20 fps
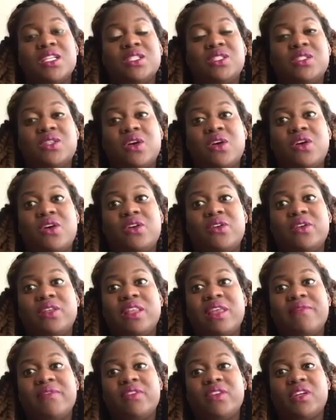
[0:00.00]
So
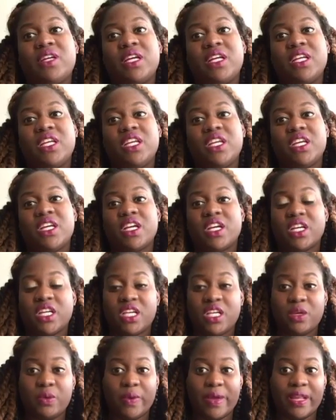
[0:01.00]
11th grade year,
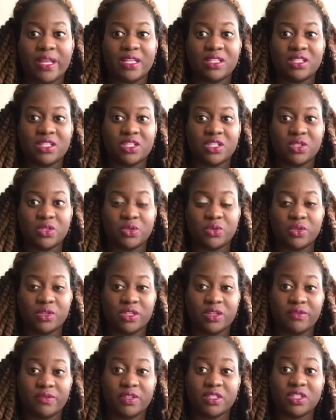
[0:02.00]
he went to
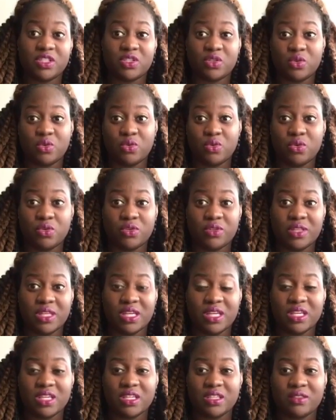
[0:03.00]
a different school
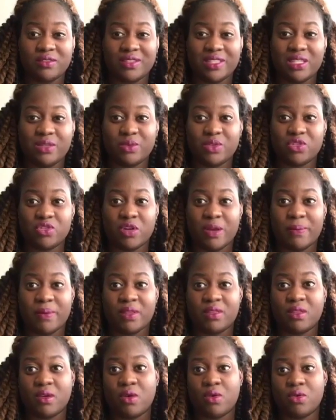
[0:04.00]
that he was
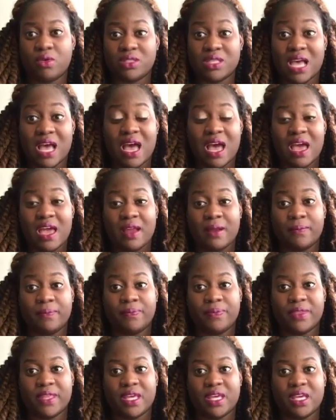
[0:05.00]
repping the whole
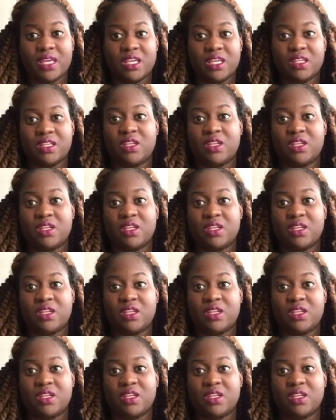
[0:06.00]
time, that